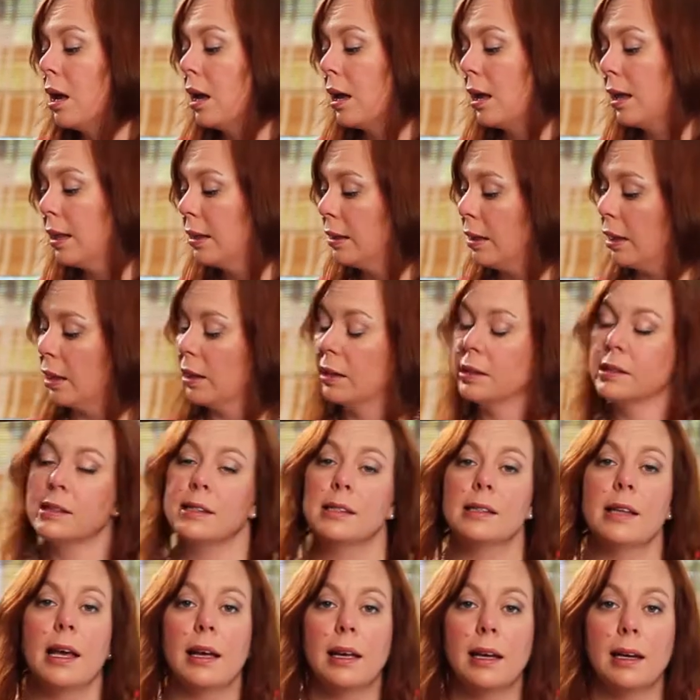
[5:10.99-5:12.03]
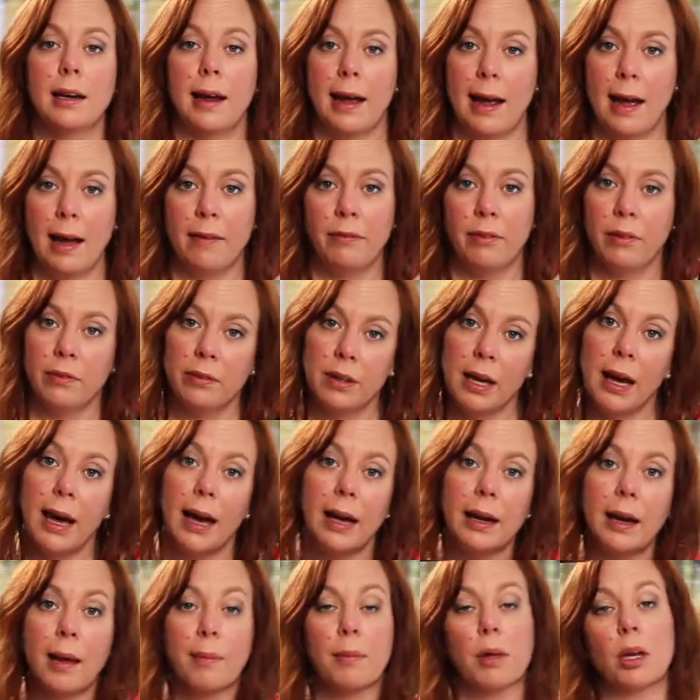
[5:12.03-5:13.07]
In the second half of
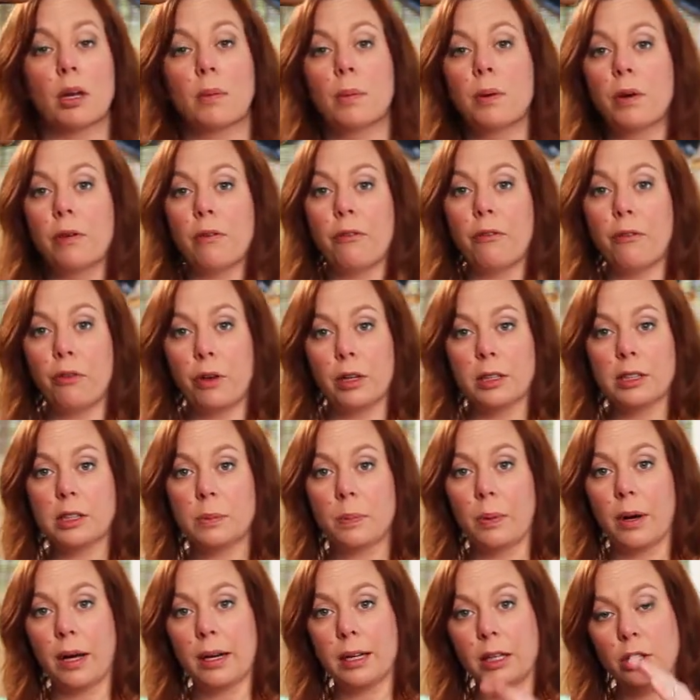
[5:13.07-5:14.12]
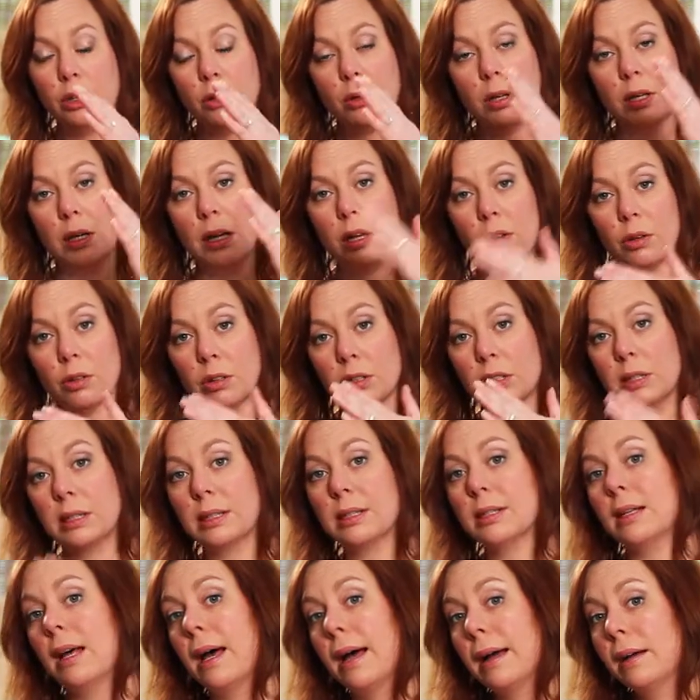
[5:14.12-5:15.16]
that, I'm going to put French bread, and you can either
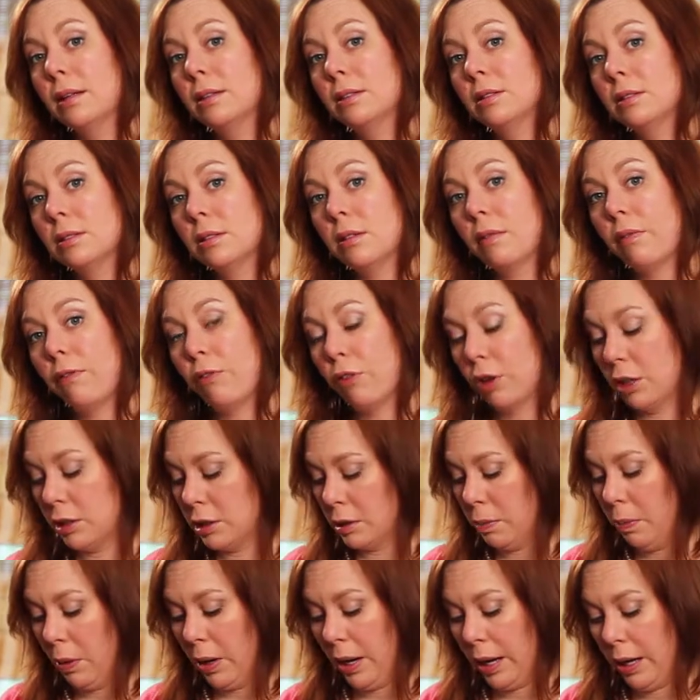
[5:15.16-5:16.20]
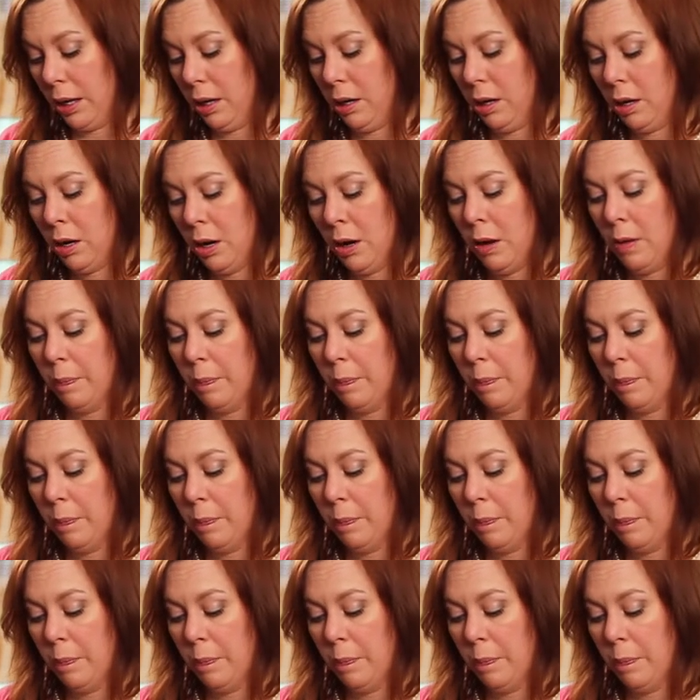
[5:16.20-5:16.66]
slice French bread,